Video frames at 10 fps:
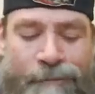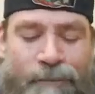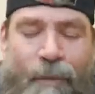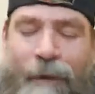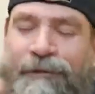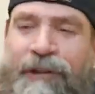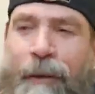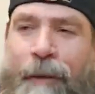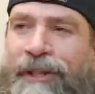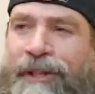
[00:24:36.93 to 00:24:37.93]
It's not
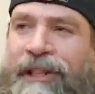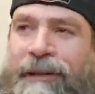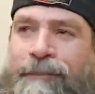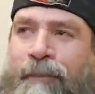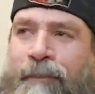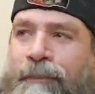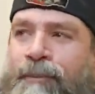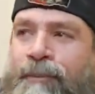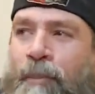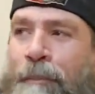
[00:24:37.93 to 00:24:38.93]
really um
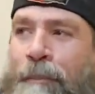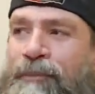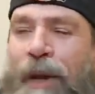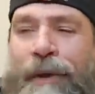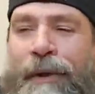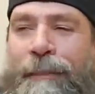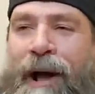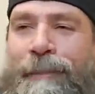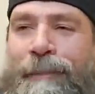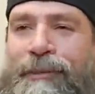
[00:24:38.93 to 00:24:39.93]
not really popping
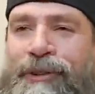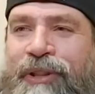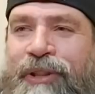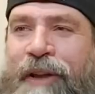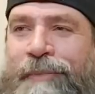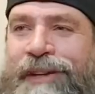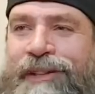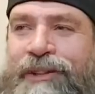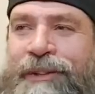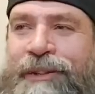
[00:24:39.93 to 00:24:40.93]
as much as I expected
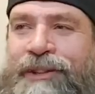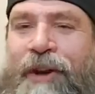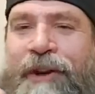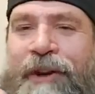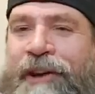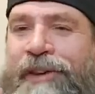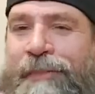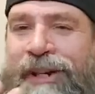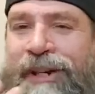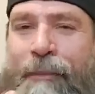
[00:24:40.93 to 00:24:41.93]
to. It's starting to get a little bit of
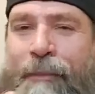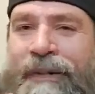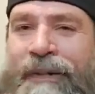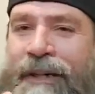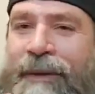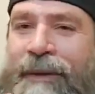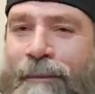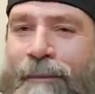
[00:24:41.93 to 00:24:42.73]
the there we go.